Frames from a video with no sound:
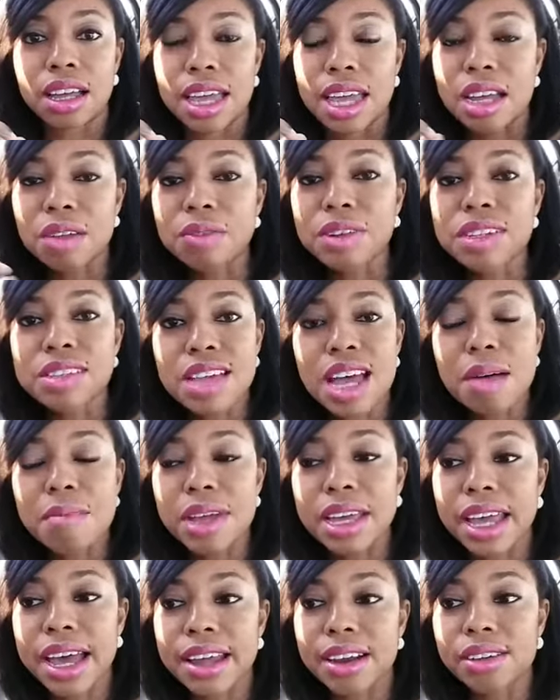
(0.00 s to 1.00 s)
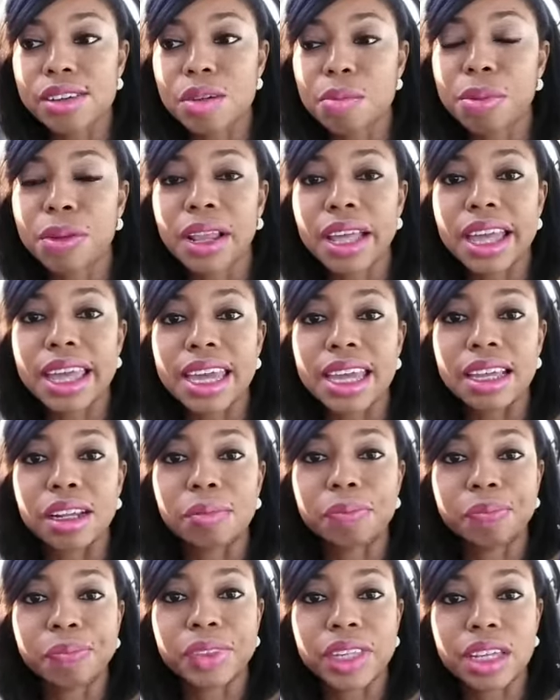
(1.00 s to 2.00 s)
Every time I got on a
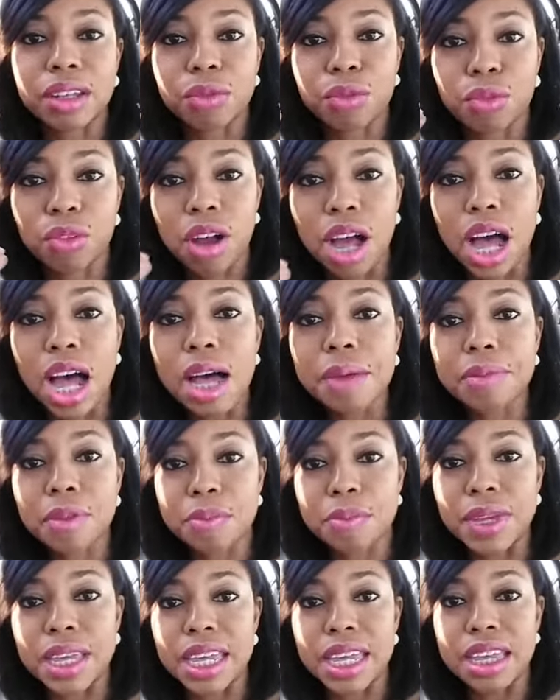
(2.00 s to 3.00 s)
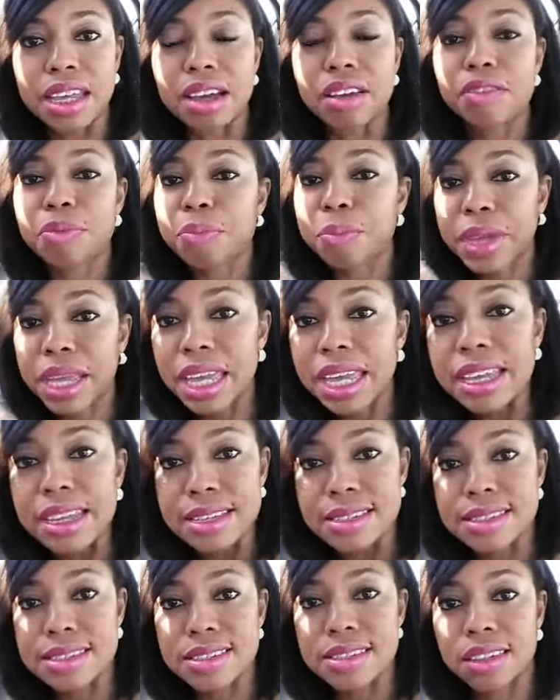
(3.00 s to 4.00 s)
plane, it robbed me of
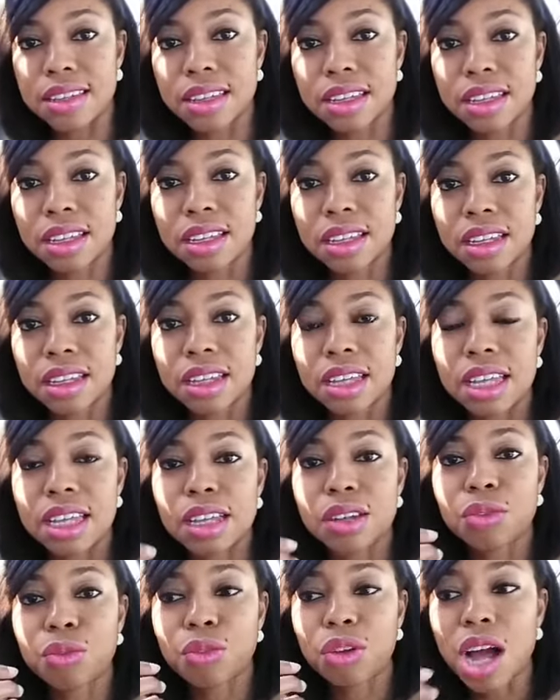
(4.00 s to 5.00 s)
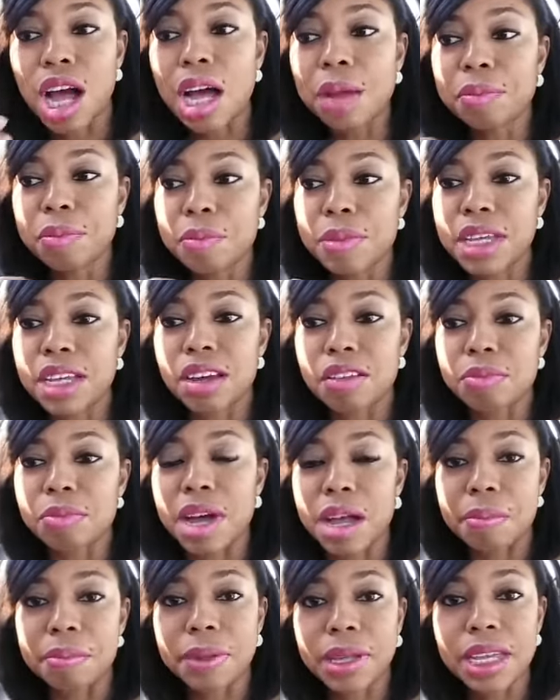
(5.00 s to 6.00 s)
peace. It robbed me of
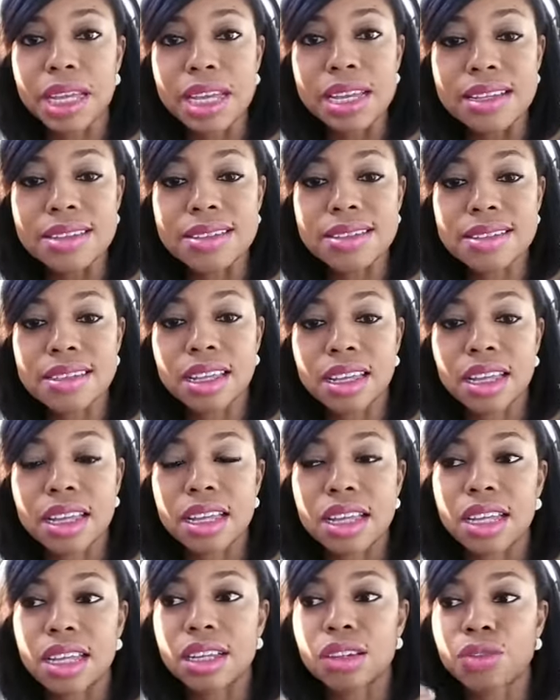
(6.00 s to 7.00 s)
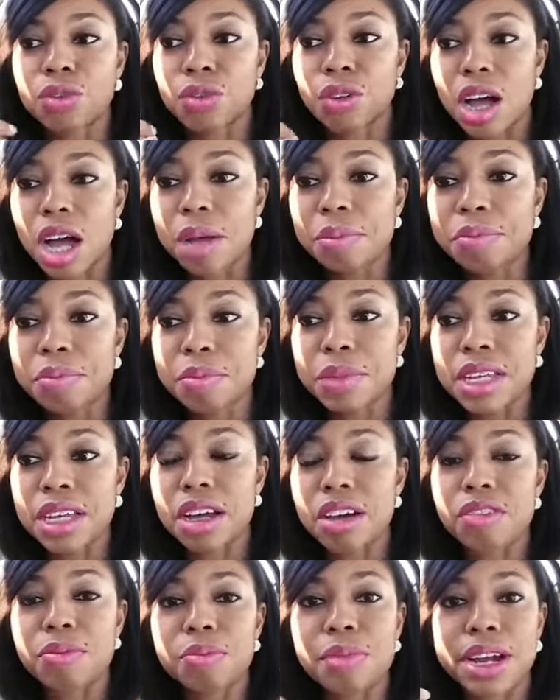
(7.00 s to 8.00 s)
my peace. It robbed me
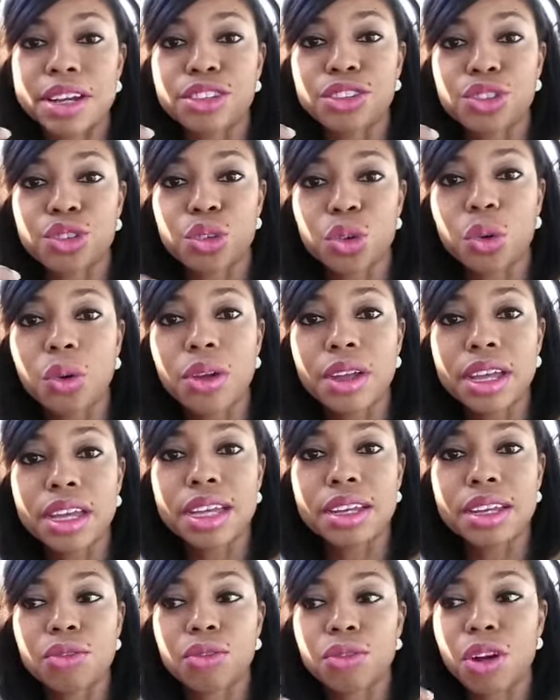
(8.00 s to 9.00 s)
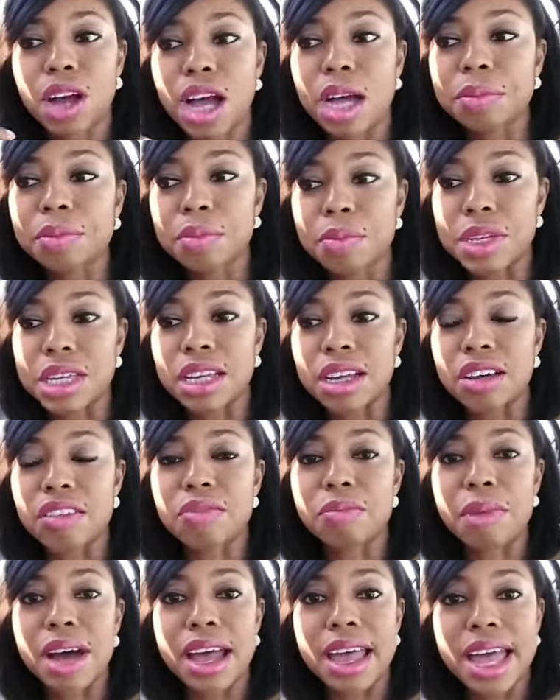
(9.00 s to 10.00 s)
of my joy. robbed me
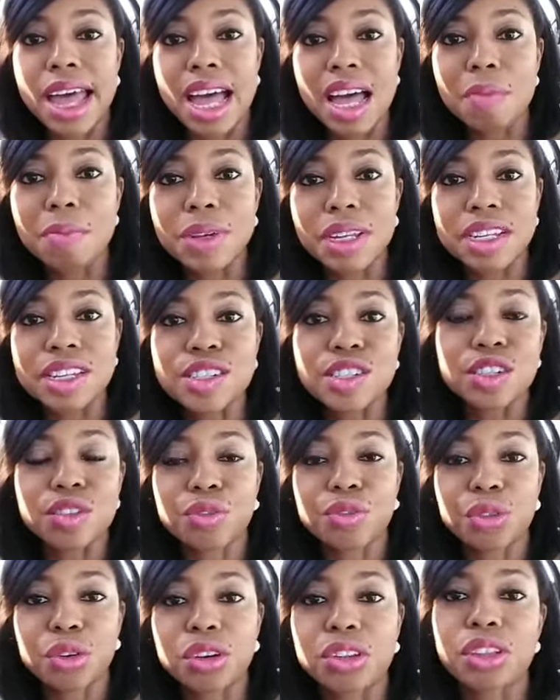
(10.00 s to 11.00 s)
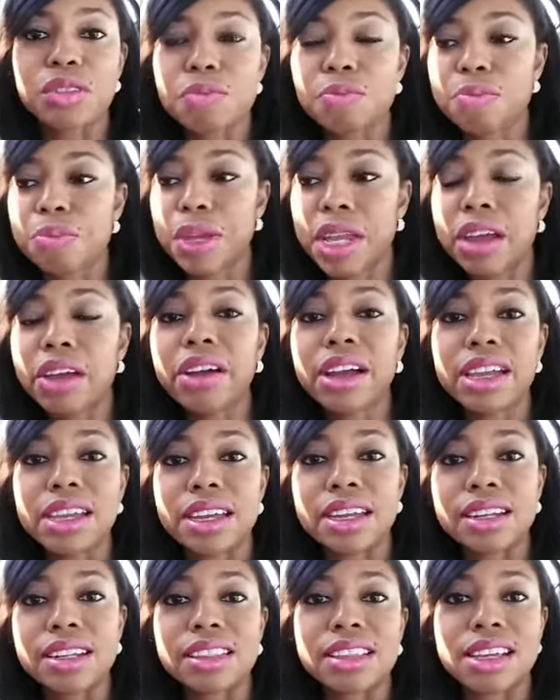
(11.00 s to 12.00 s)
of my happiness for the
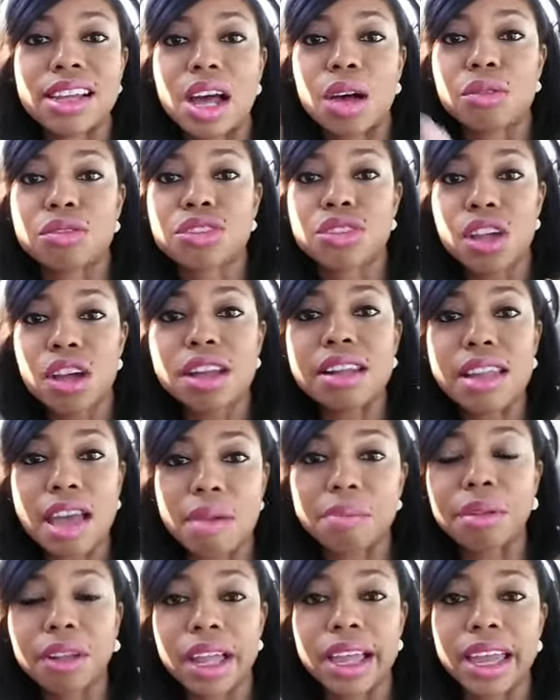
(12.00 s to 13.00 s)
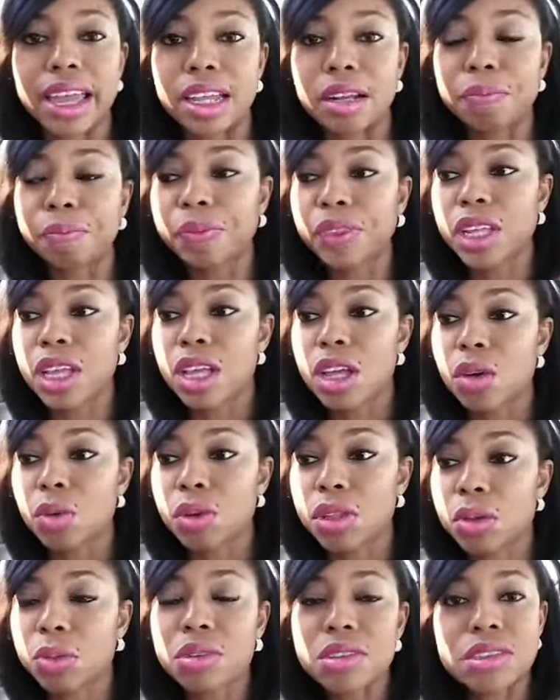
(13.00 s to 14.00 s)
period that I was on that plane.
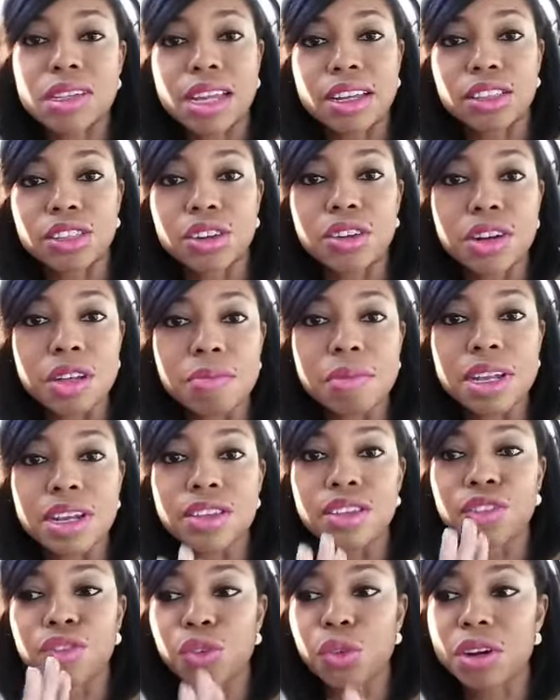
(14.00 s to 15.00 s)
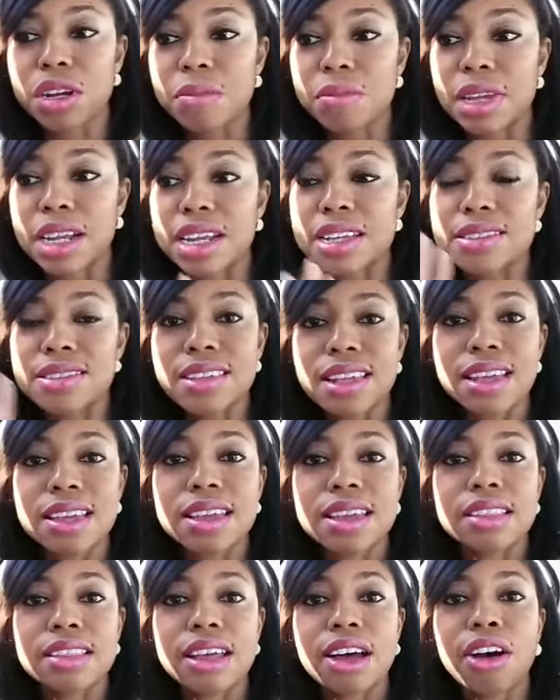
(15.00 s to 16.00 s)
Whether it was like 30 minutes, 40 minutes,
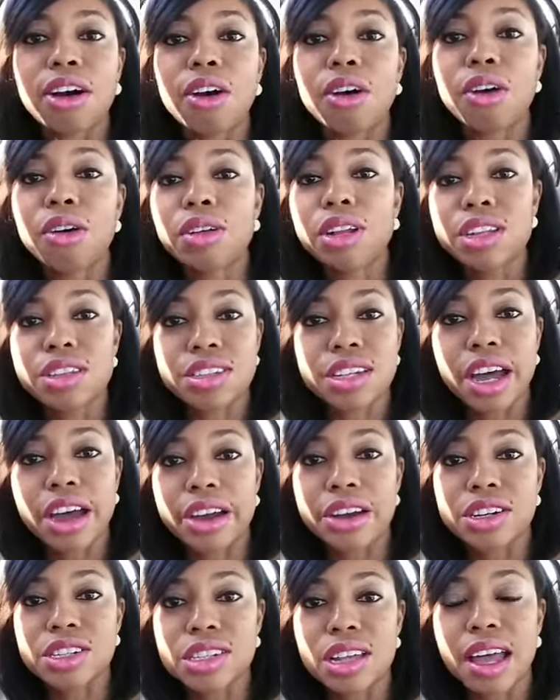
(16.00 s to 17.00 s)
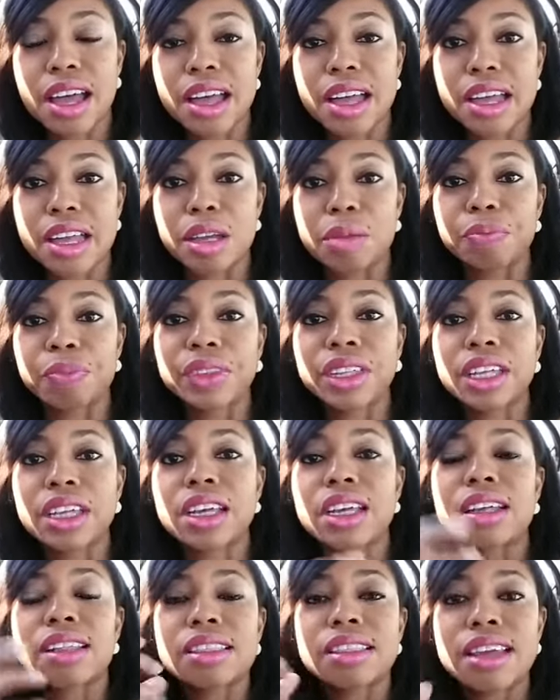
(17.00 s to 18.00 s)
that whole entire time,
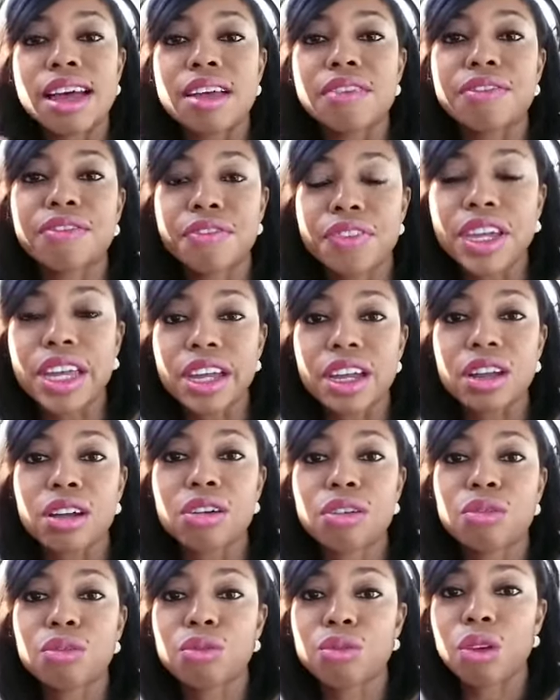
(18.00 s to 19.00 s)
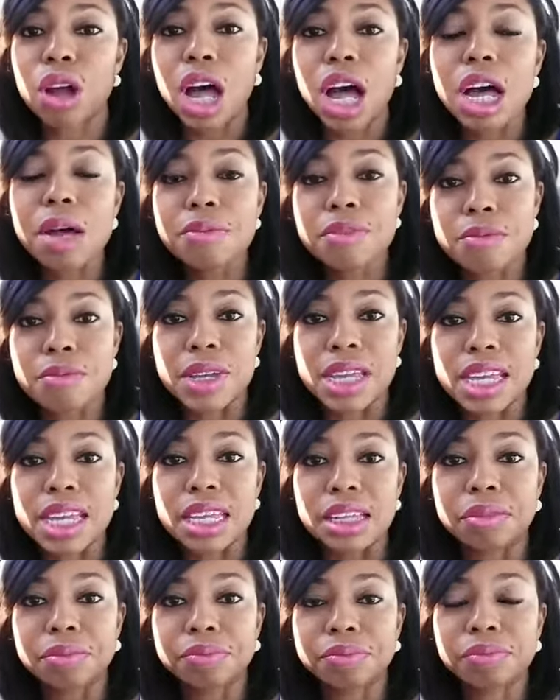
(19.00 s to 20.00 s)
that fear robbed
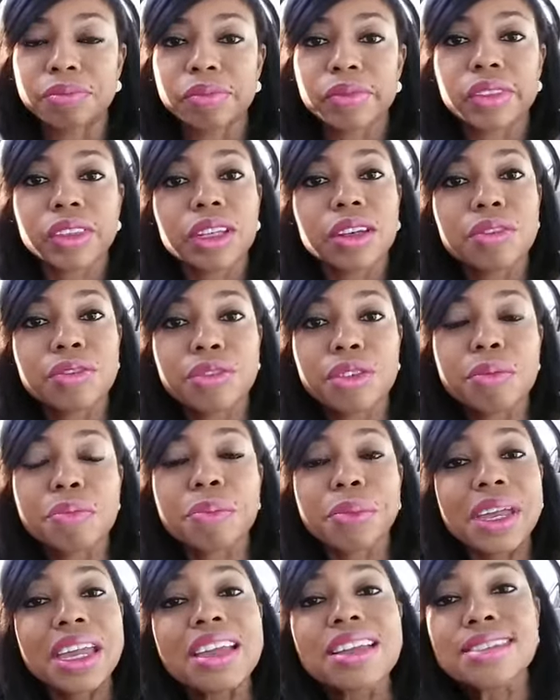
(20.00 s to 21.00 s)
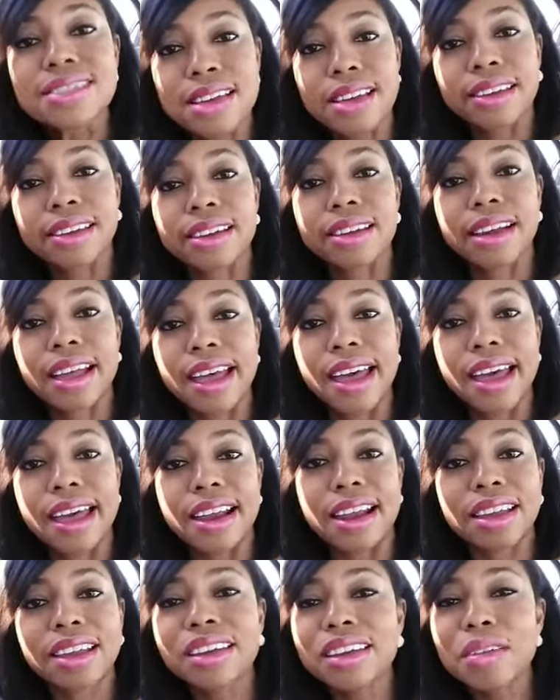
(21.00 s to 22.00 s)
me from peace I could have
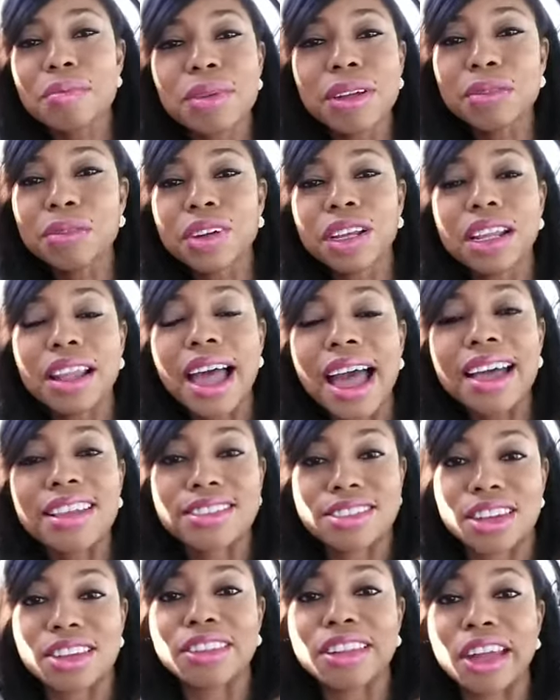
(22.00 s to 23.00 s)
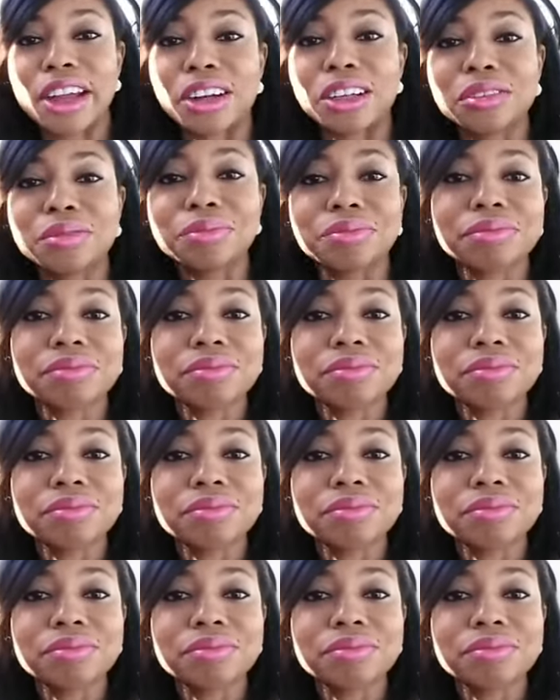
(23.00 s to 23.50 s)
had. I could have been relaxed on there.